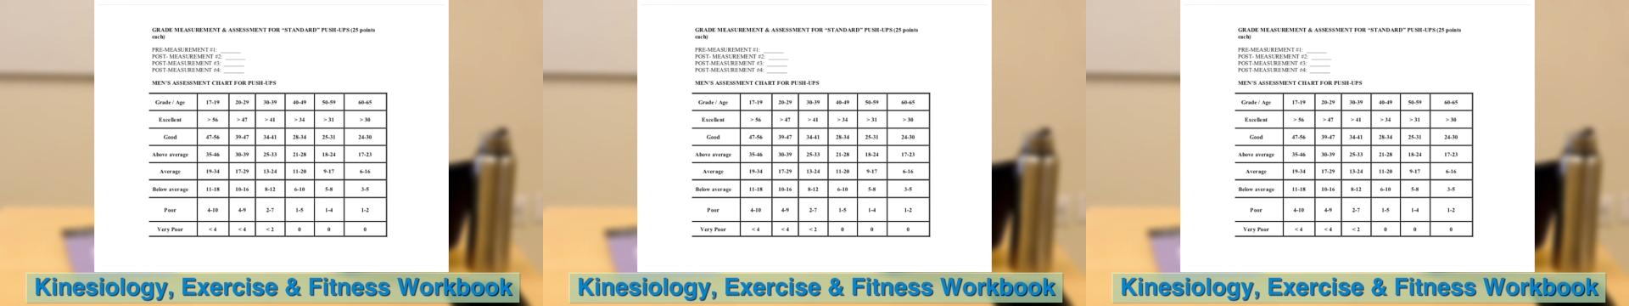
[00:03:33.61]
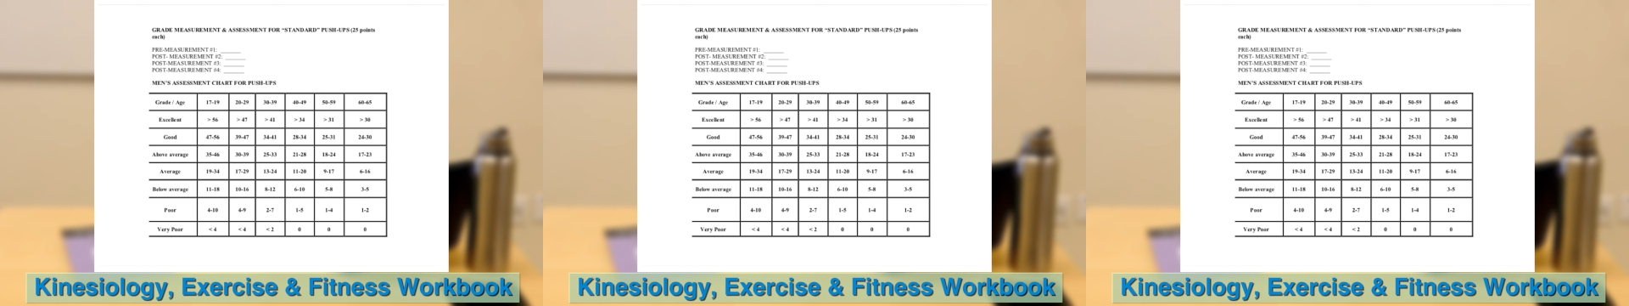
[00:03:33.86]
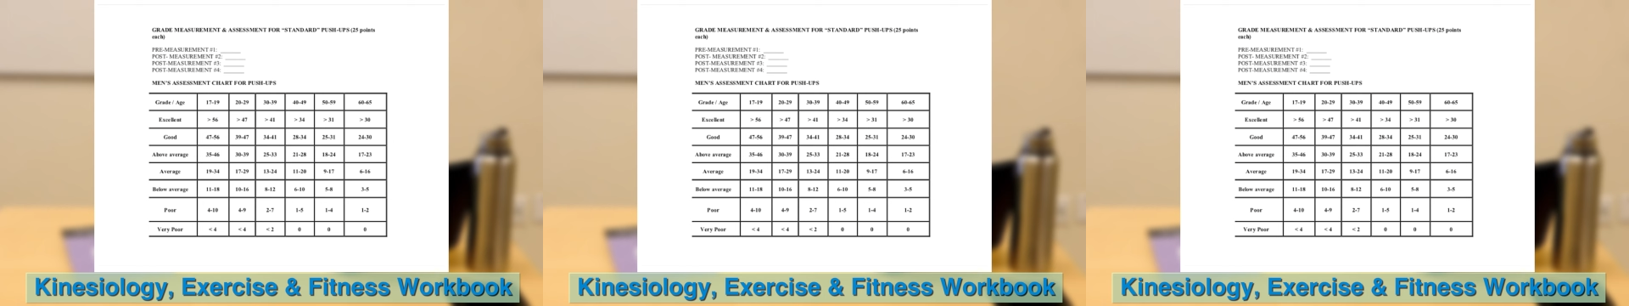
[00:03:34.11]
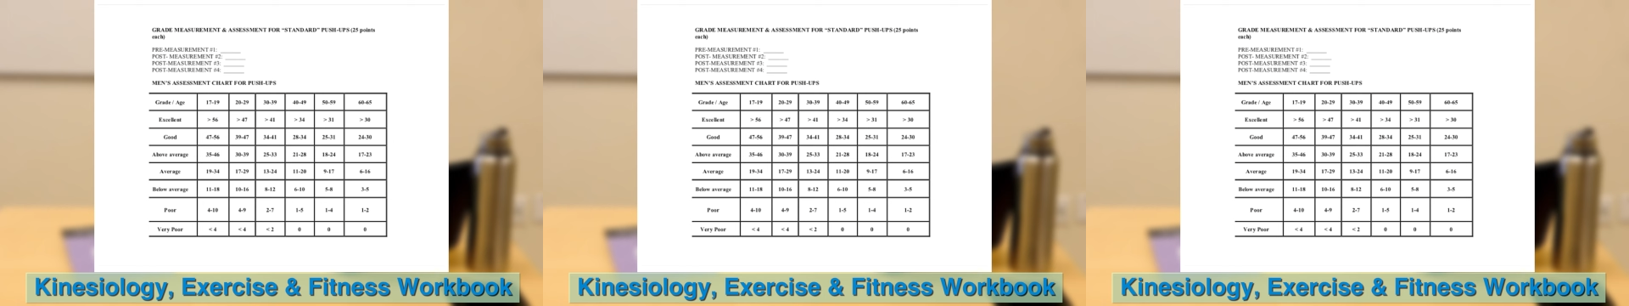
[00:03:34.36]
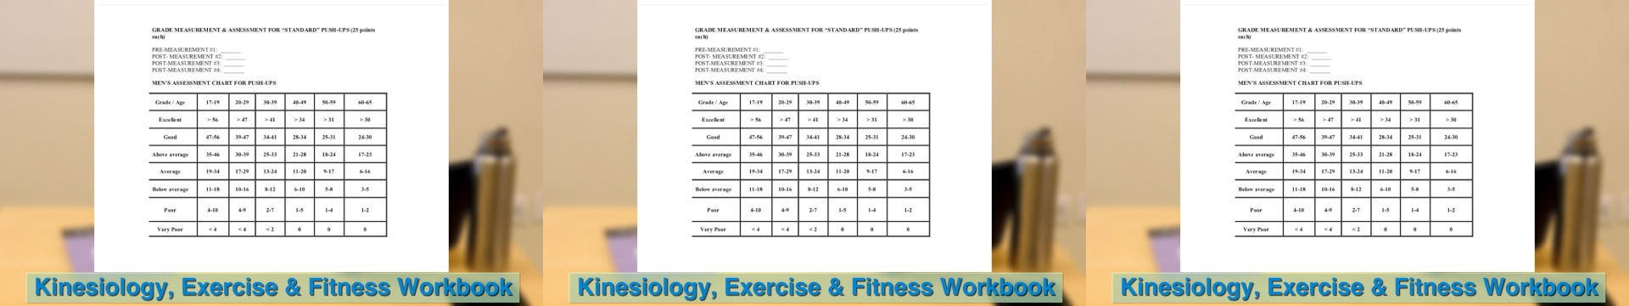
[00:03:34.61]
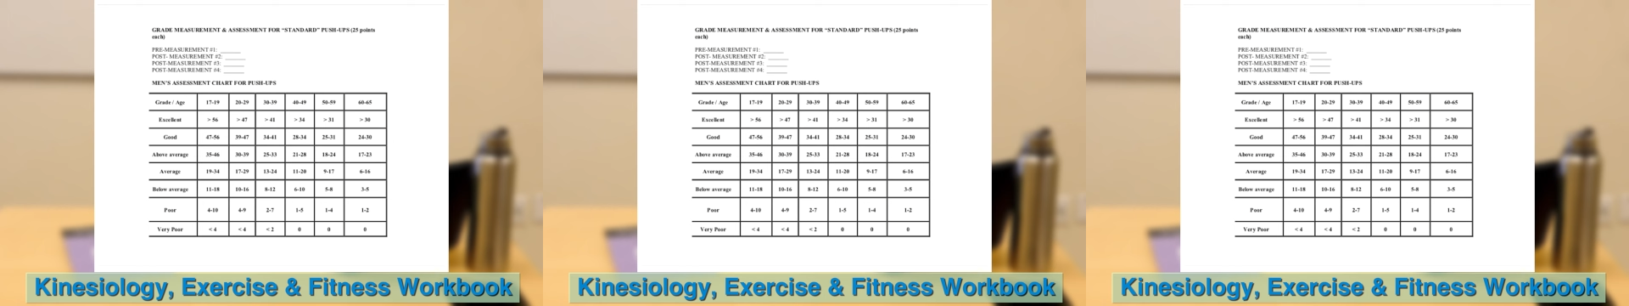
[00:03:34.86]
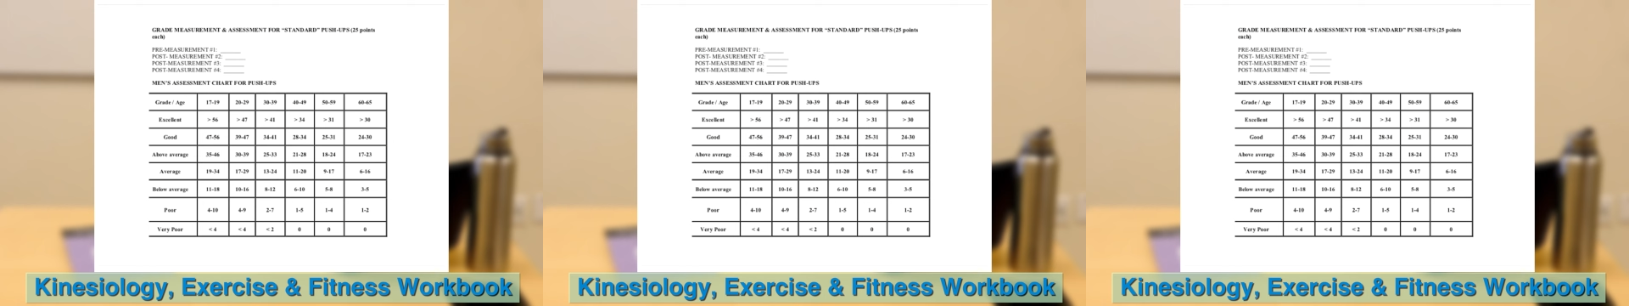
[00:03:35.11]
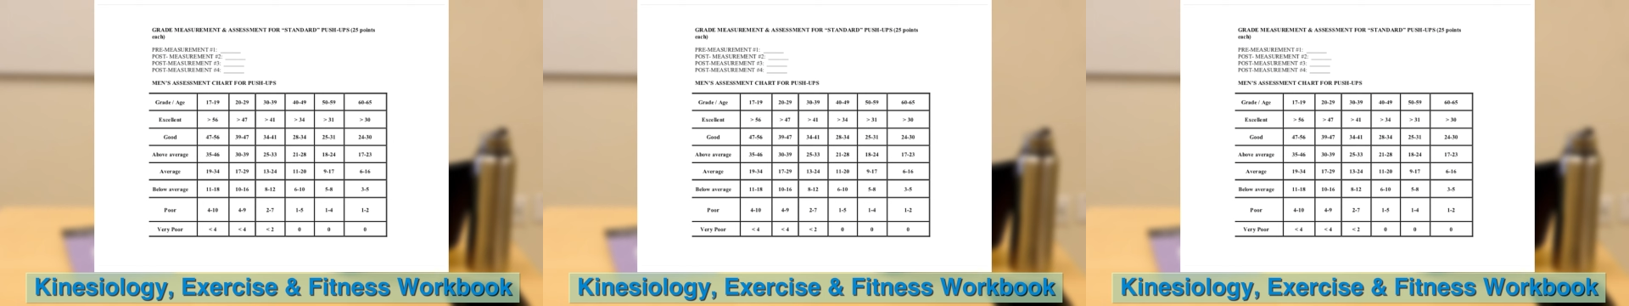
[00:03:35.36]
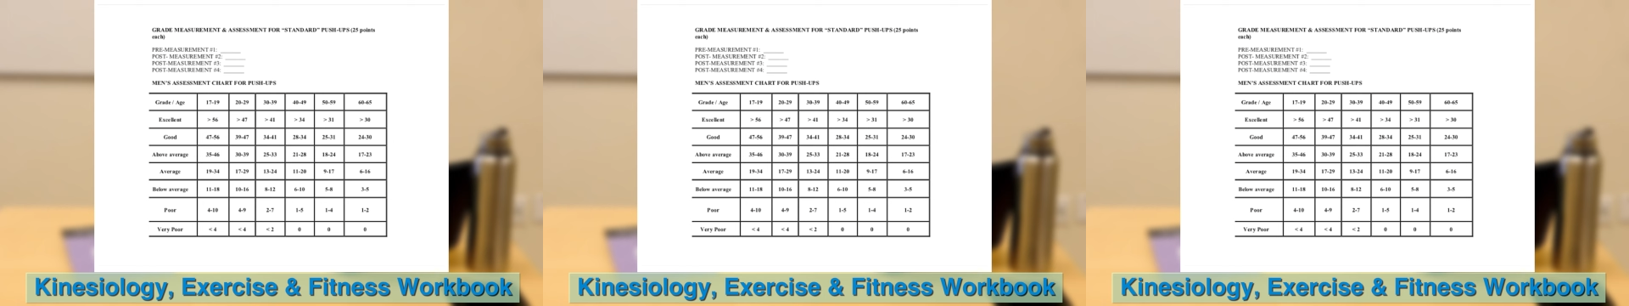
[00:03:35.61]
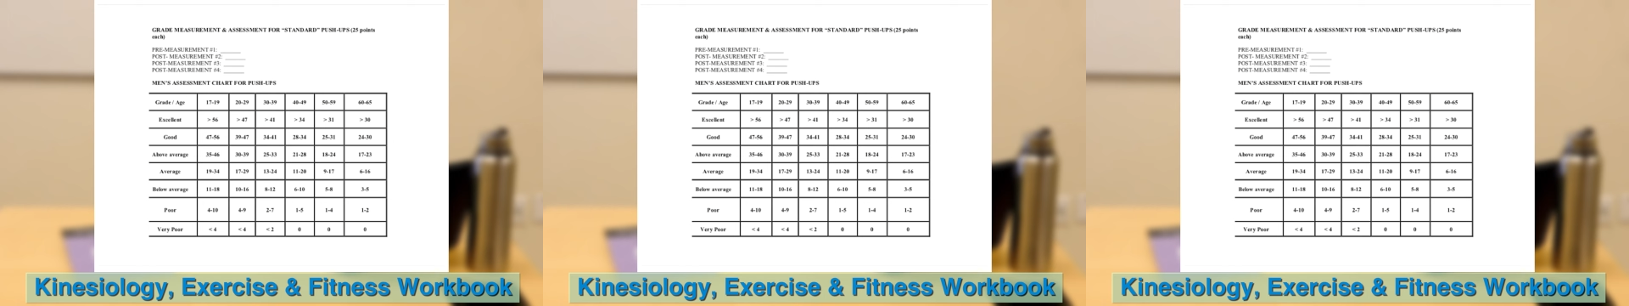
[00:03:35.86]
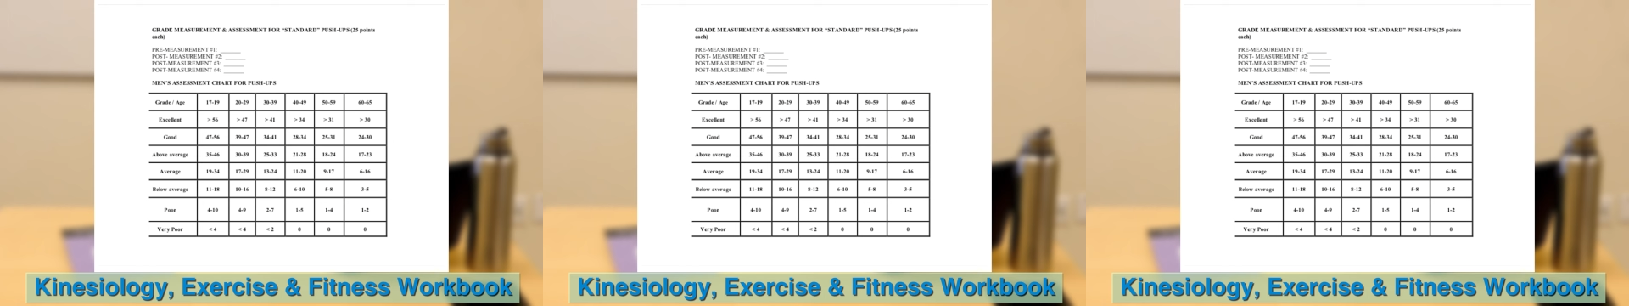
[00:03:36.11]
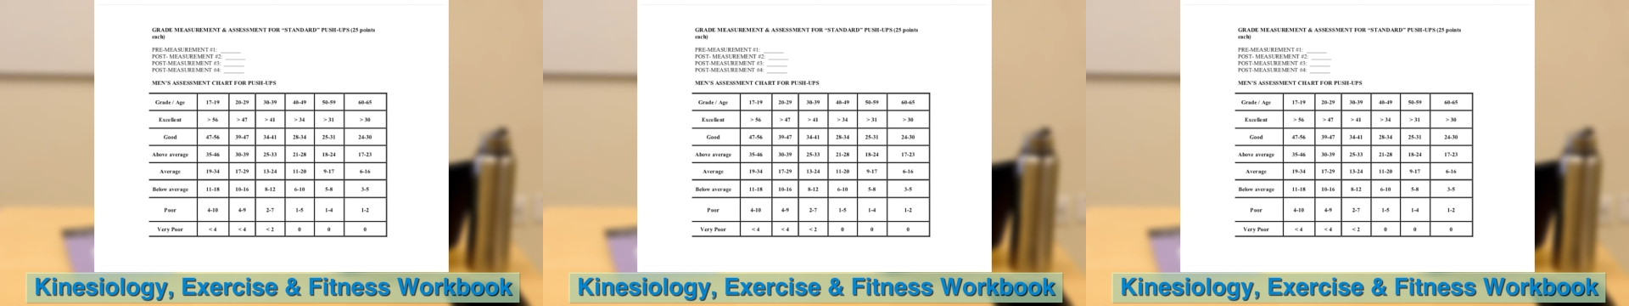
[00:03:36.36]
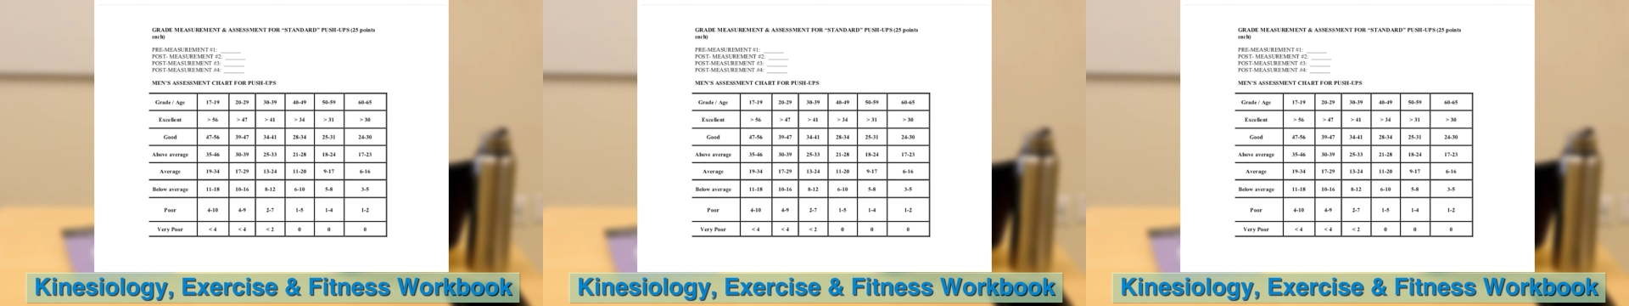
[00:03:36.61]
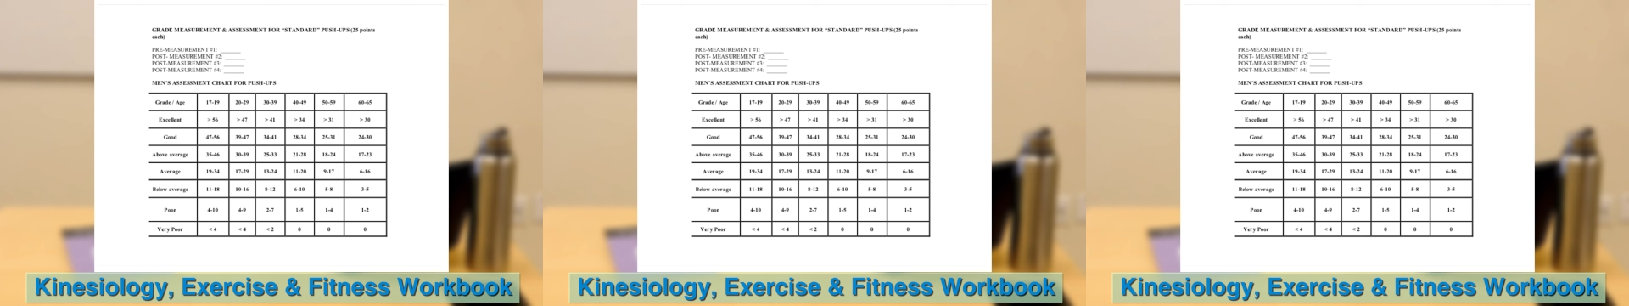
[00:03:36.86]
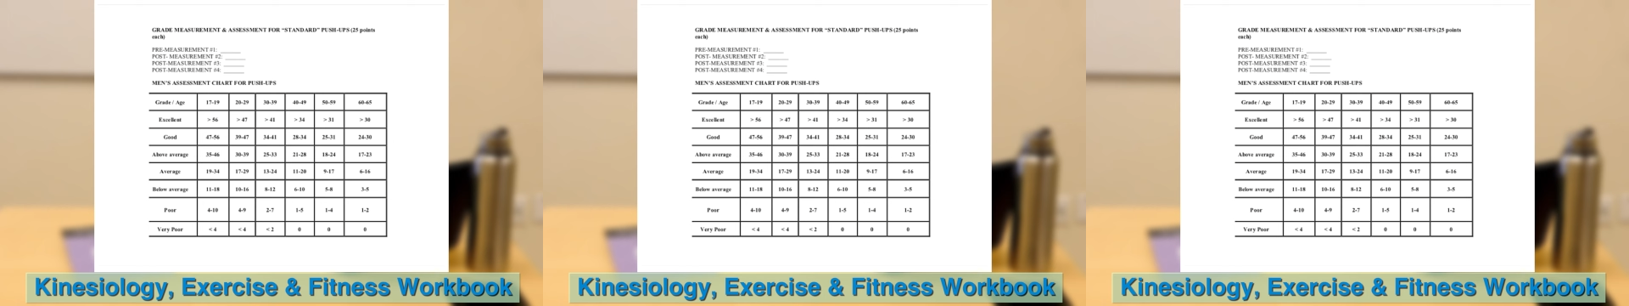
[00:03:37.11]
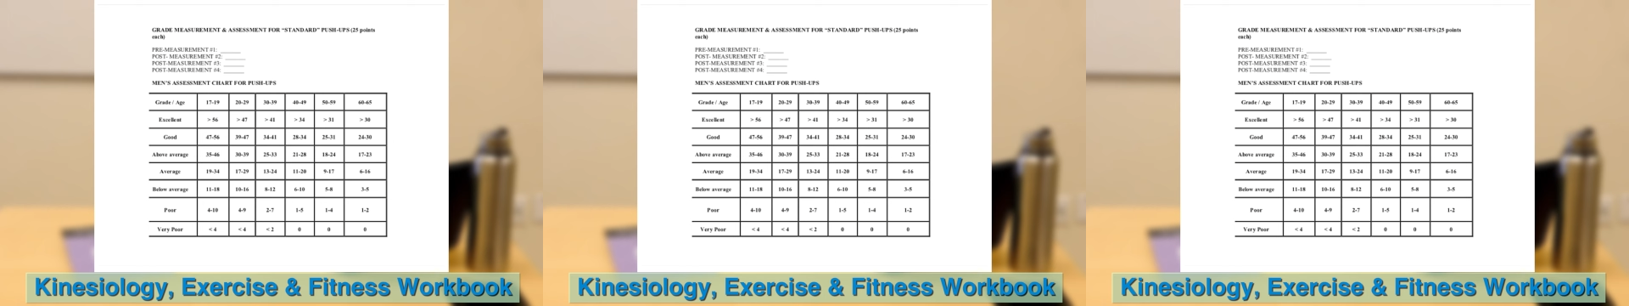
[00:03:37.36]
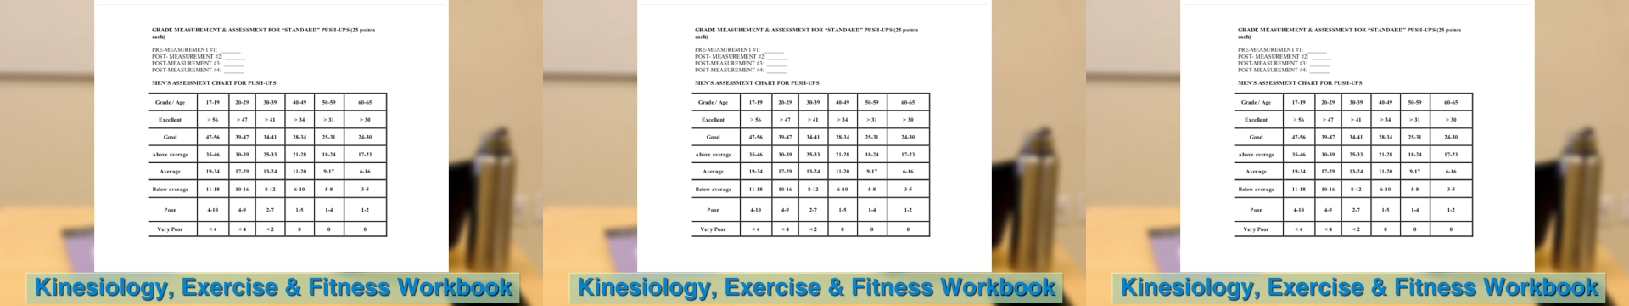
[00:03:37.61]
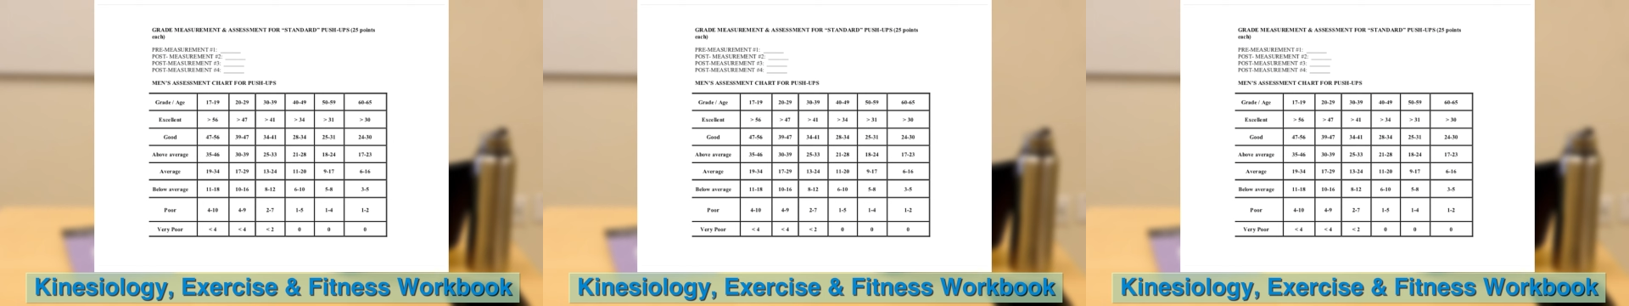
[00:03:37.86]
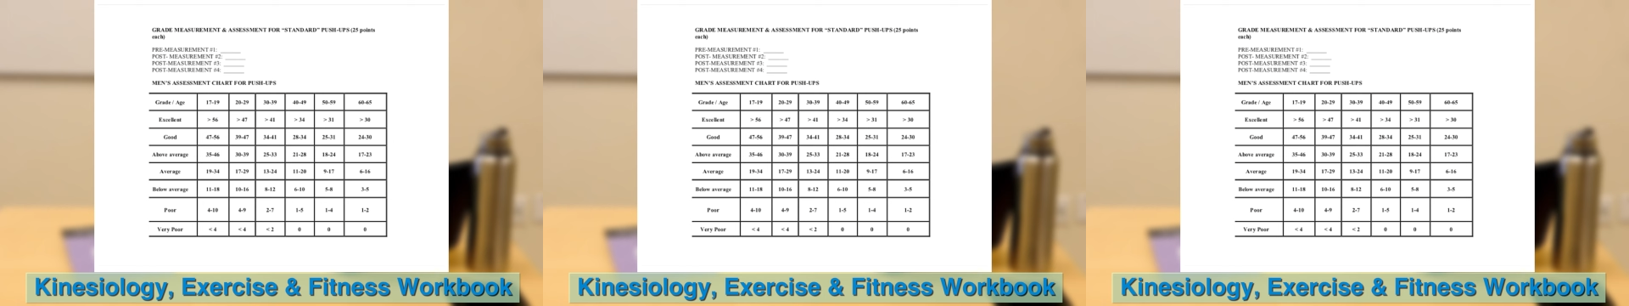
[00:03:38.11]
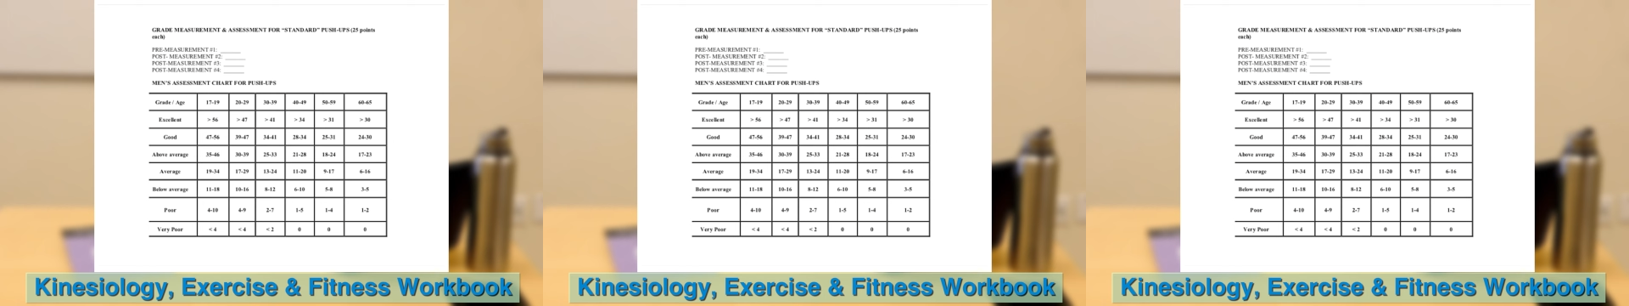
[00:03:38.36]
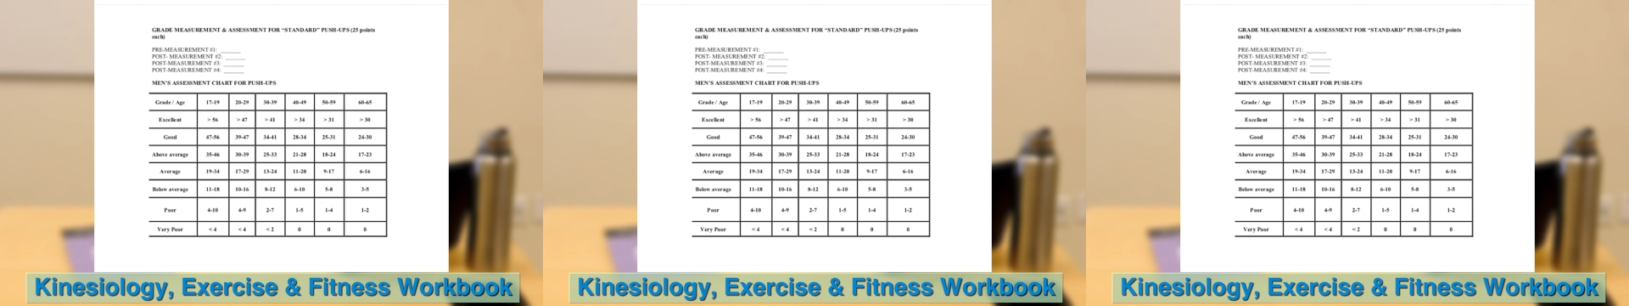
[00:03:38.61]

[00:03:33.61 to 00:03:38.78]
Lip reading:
No face is visible, so there are no lips to read.